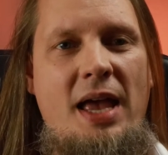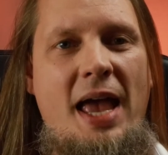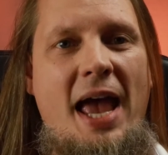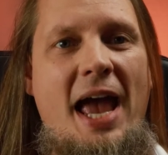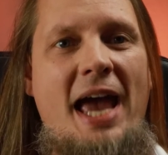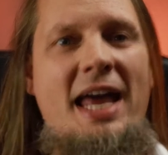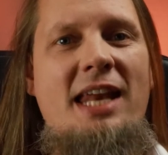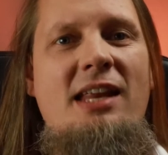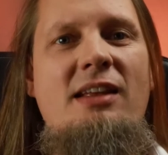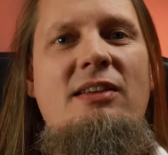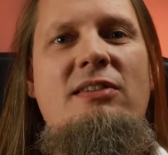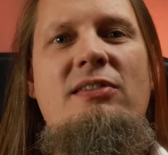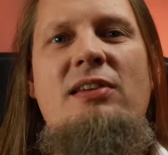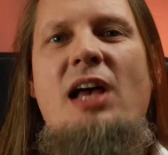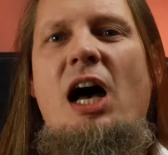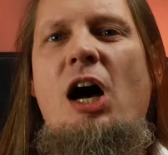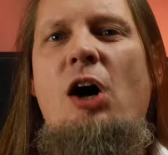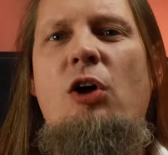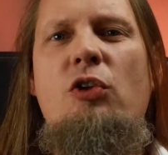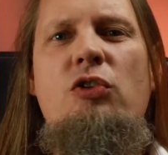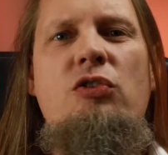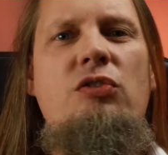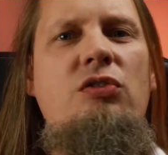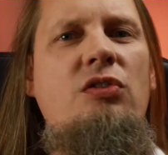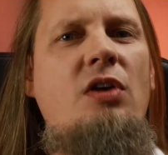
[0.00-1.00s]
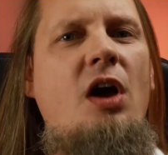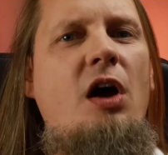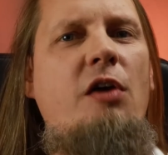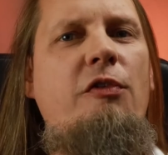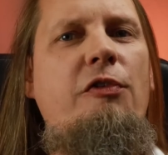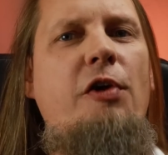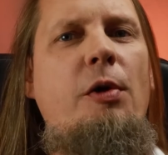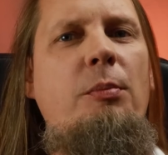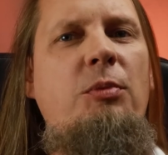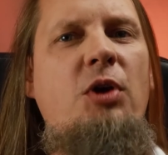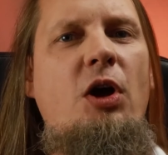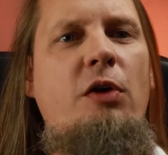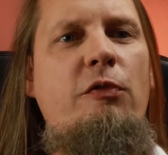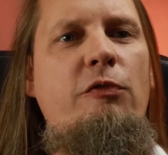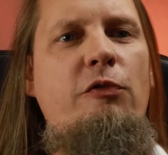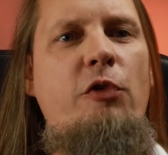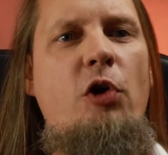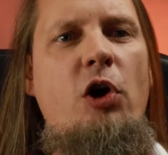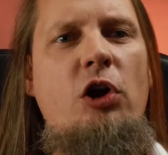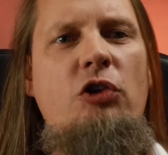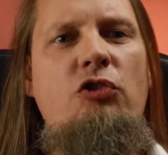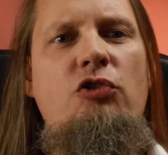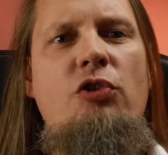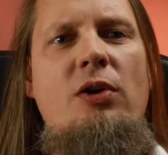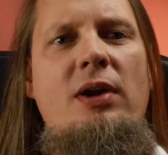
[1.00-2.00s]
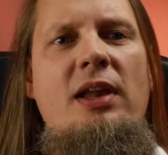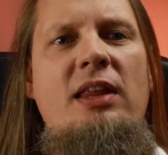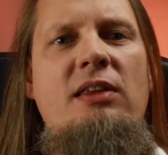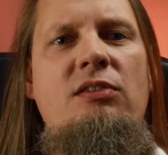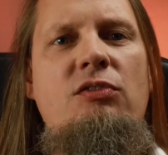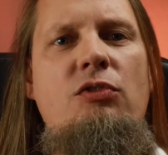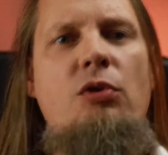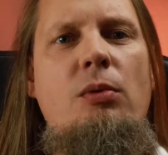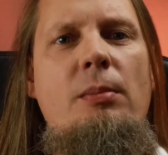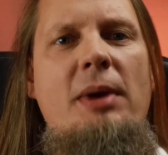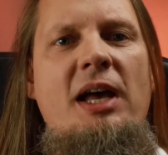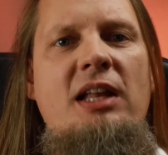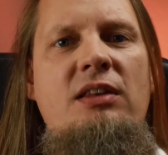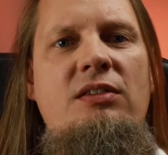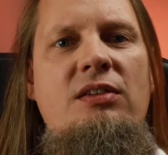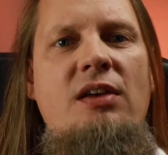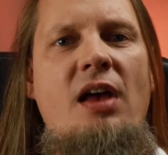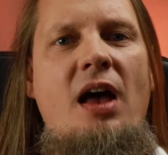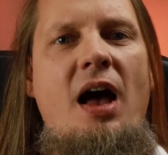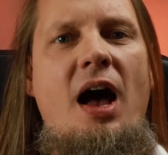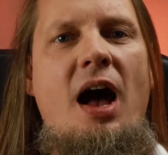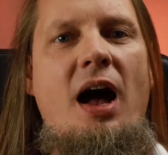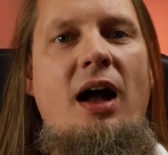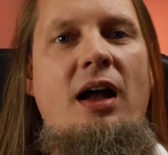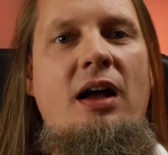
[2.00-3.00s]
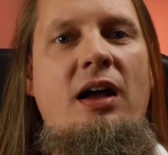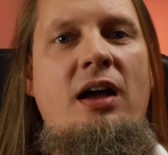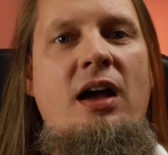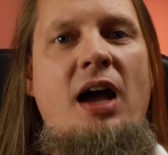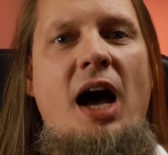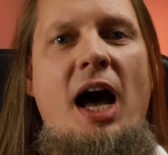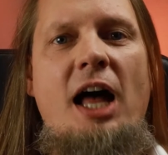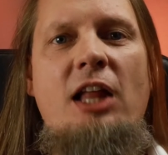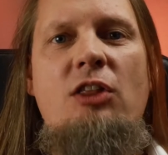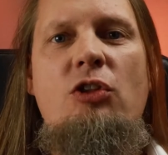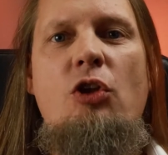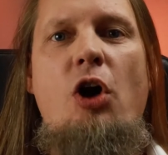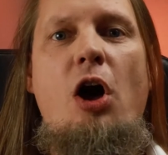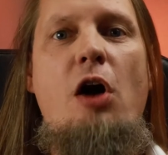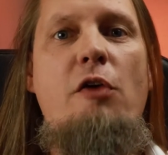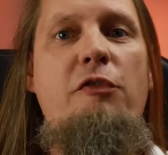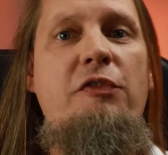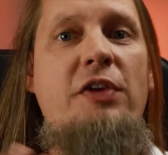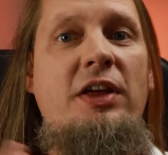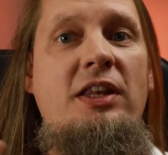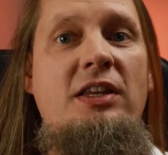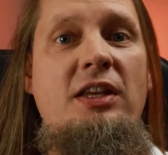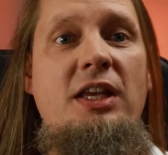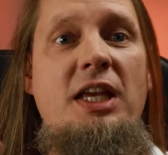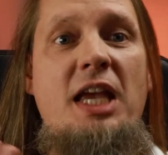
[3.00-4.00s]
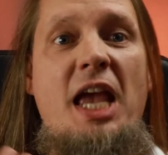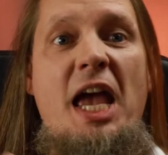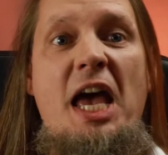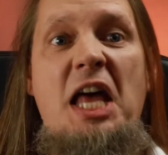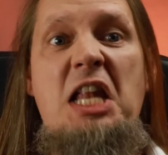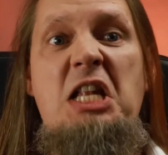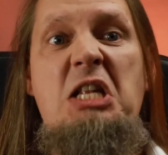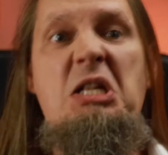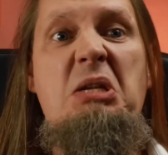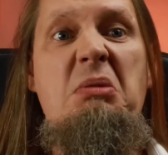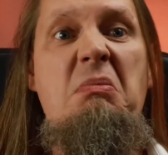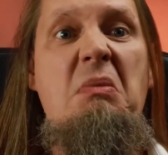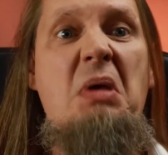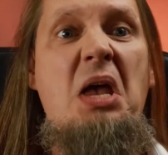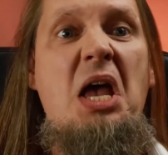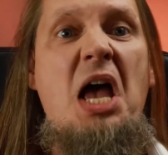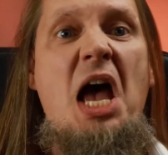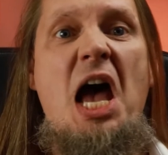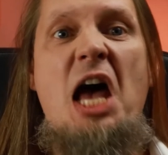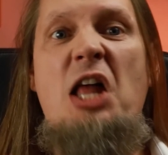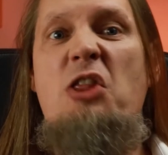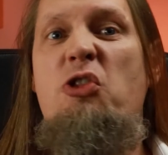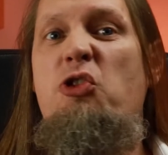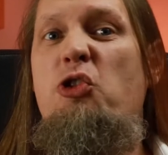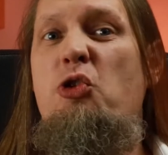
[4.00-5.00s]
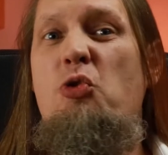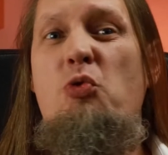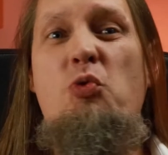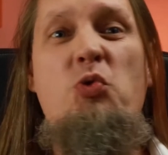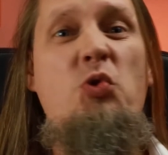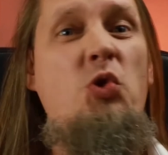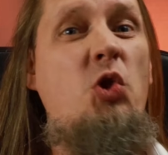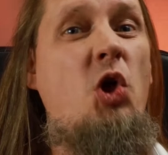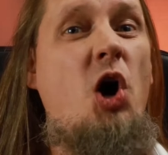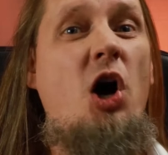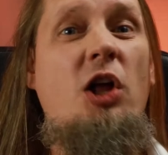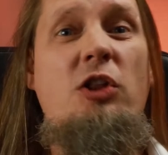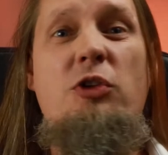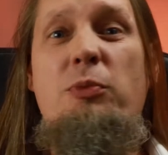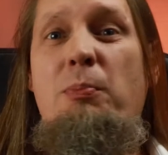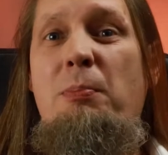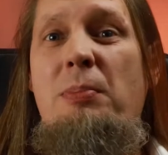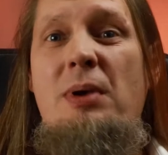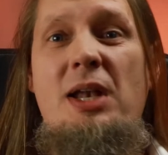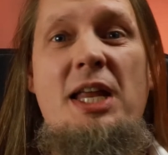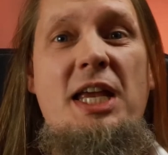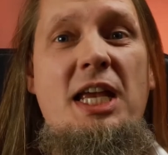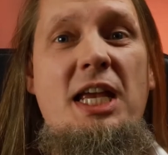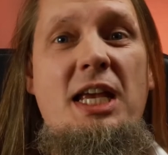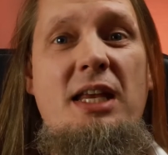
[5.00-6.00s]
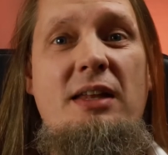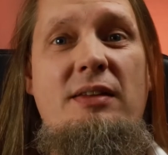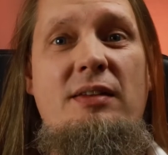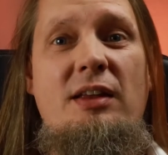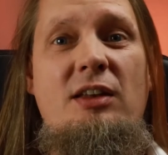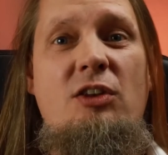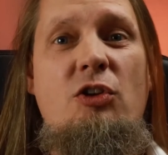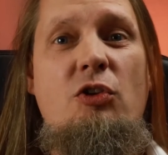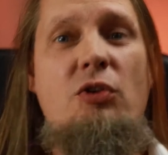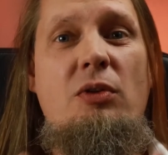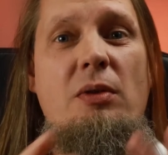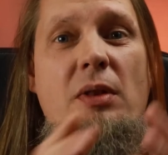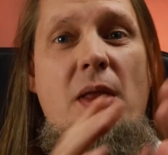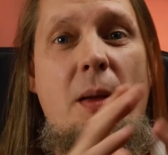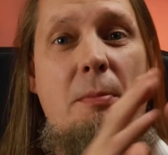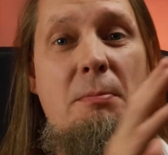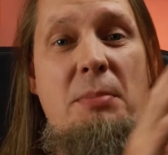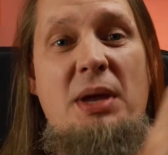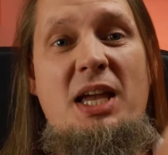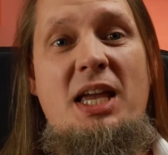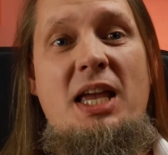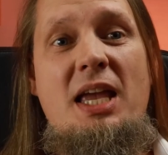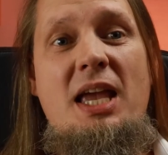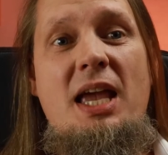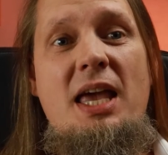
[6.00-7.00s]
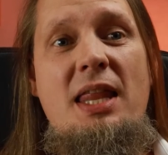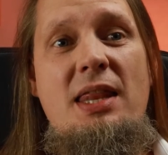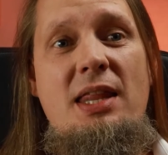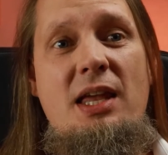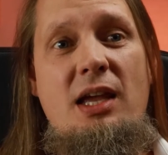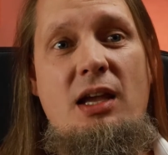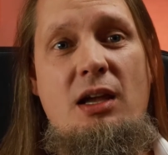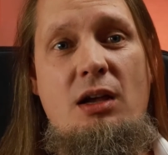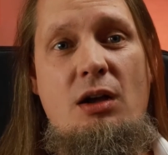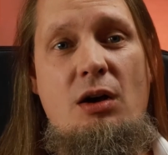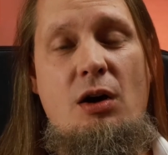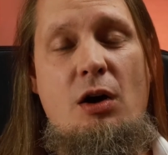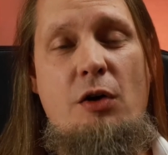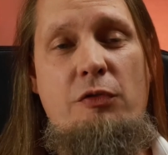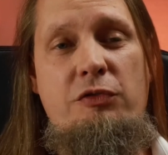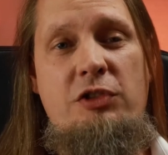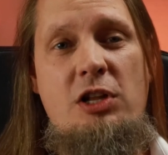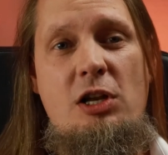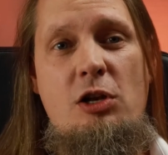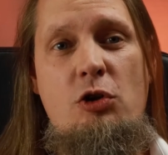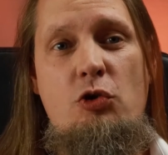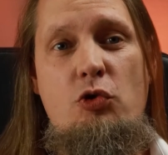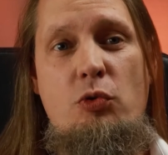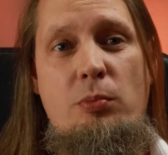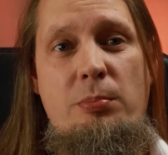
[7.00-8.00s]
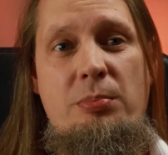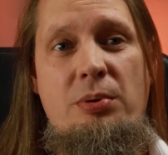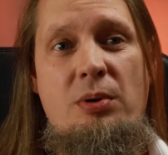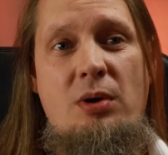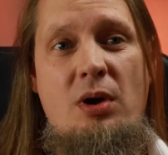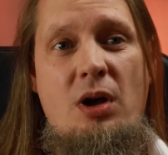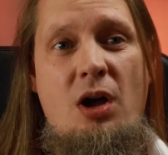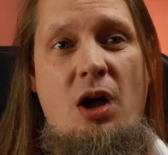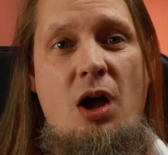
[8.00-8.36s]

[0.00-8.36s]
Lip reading: Any sounds from your virtual instruments are cut off at the end and do not bleed into the beginning of the loop.